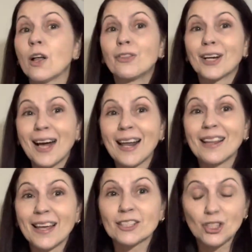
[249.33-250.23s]
the colour
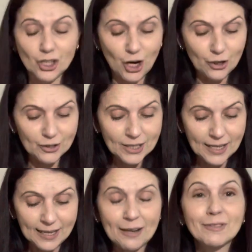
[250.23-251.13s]
that's chosen
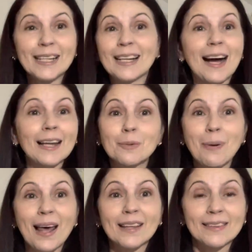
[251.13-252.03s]
and any colour
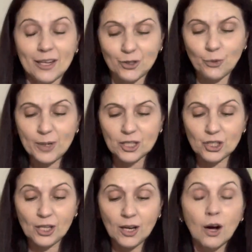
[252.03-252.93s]
palette that you wish.